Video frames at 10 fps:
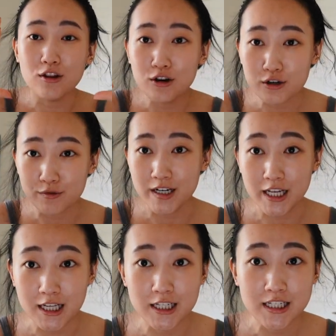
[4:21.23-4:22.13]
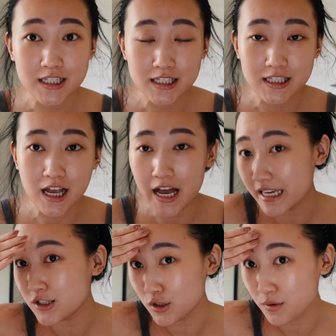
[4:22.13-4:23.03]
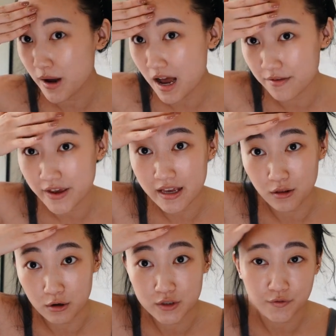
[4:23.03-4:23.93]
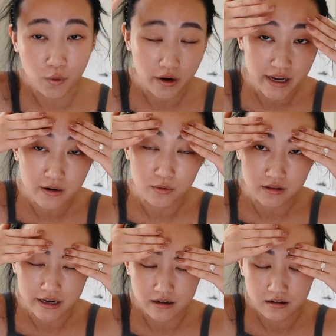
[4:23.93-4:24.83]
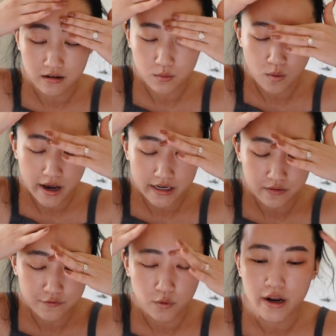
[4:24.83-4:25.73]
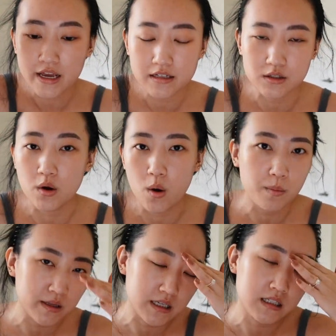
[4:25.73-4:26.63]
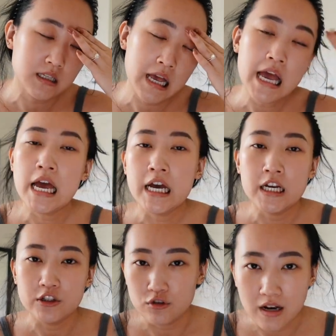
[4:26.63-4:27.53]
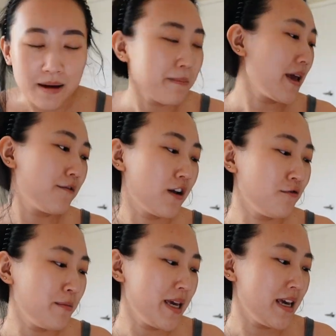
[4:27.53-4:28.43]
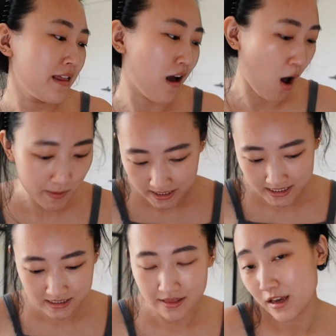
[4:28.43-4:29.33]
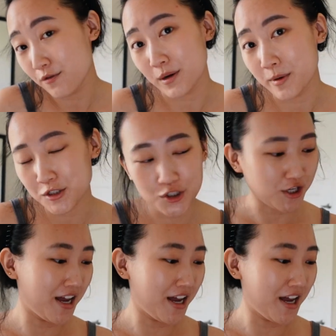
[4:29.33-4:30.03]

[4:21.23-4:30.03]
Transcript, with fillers: look ridiculous. I do have a large forehead or like a wide forehead so please do not make fun of me in the comments. Thank you very much.